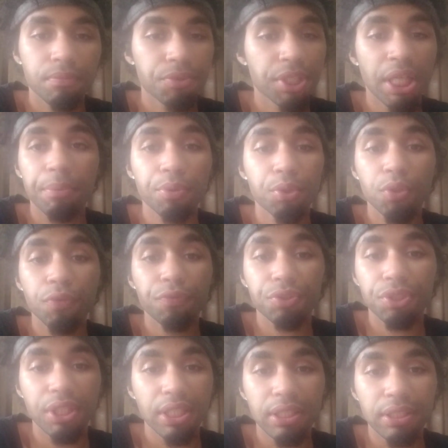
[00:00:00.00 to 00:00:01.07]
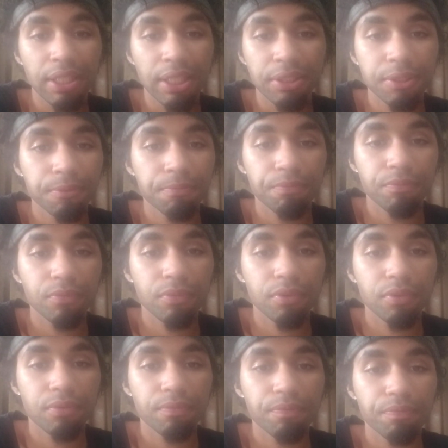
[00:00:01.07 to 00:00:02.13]
Shame on you for saying that.
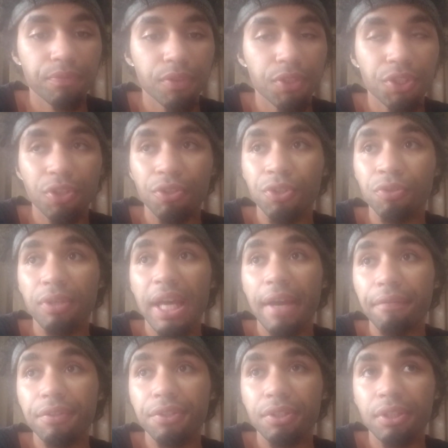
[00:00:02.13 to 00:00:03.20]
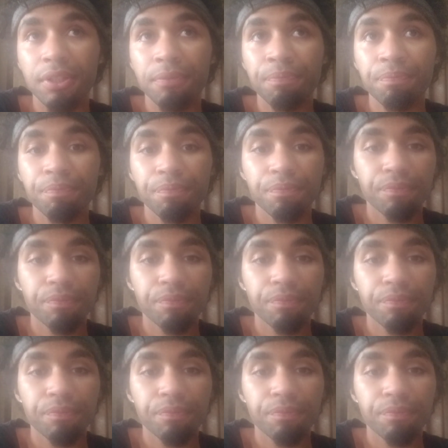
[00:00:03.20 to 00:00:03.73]
You don't know everything.